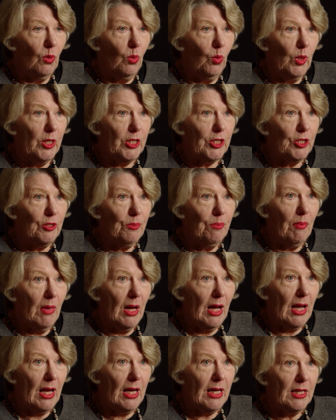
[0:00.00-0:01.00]
which
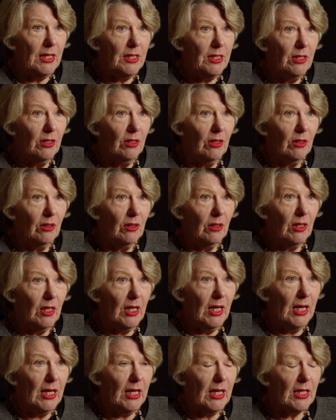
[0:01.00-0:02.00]
made
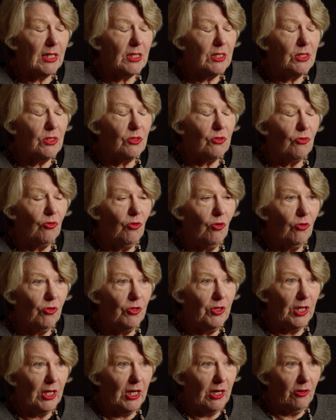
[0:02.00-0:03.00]
it
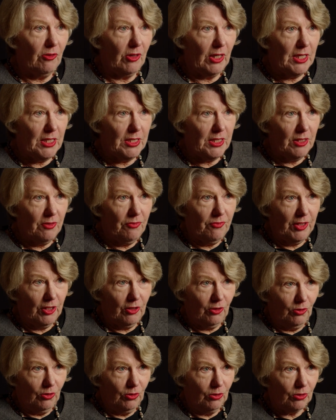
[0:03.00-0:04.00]
extraordinarily
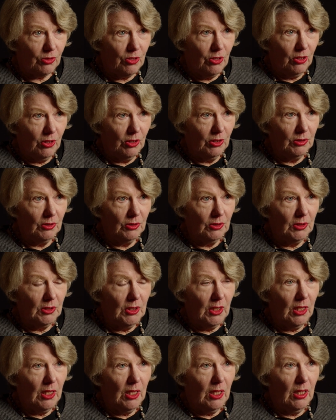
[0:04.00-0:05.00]
difficult
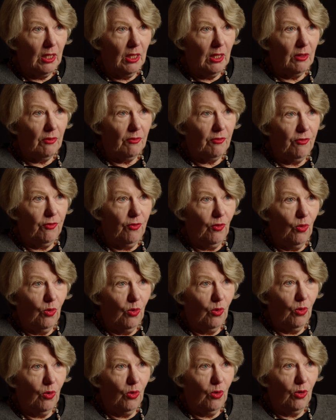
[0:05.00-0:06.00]

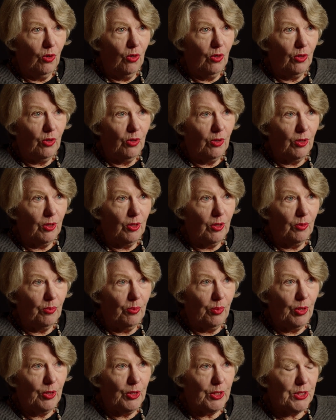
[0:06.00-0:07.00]
for
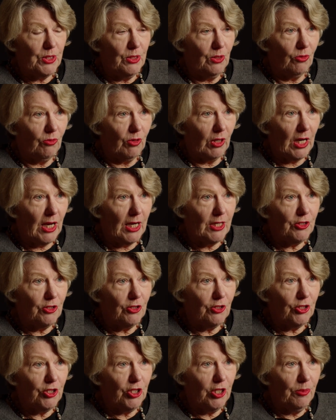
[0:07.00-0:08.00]
personal
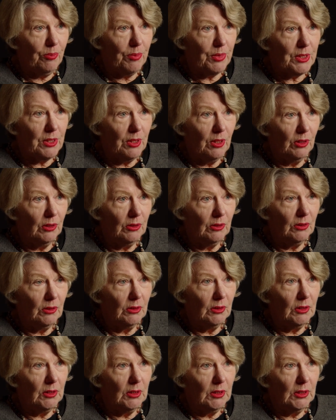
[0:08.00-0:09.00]
relationships.
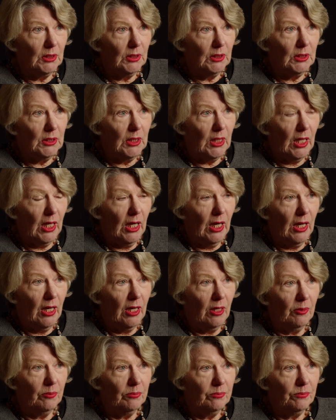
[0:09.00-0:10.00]

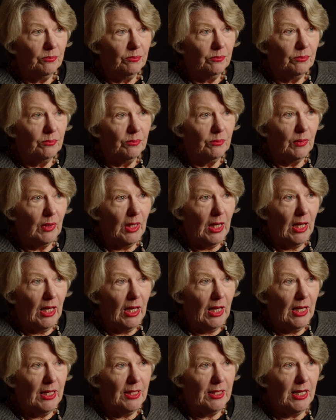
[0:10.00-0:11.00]
Um,
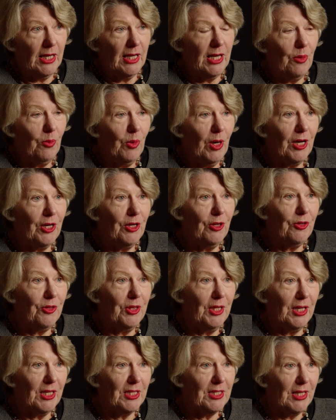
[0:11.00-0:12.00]
and anyone who
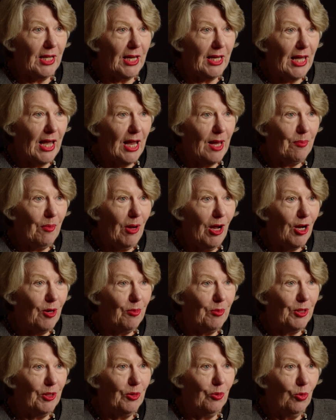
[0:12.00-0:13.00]
thinks they came
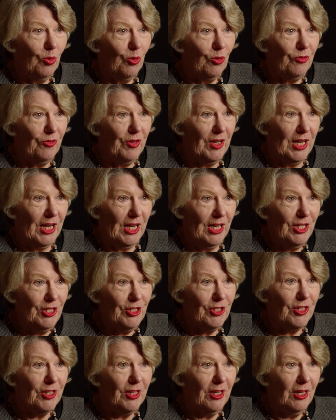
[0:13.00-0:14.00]
home and the war
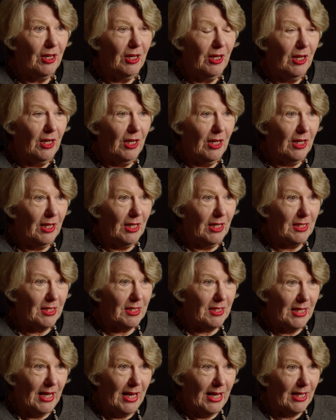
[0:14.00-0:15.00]
finished
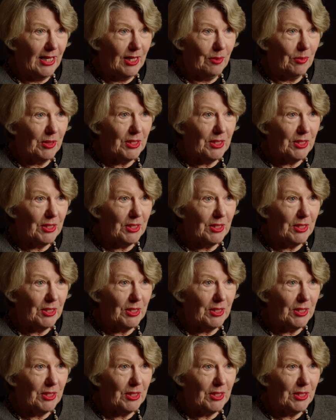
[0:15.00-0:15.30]
is sadly